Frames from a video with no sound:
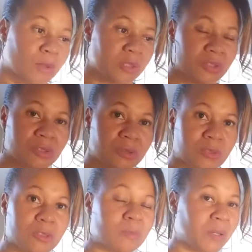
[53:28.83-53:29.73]
those
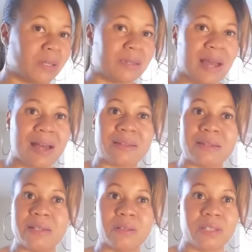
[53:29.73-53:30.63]
issues too but not
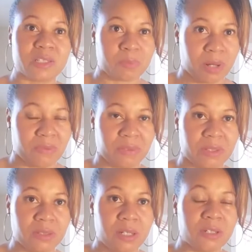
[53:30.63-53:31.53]
nearly as prevalent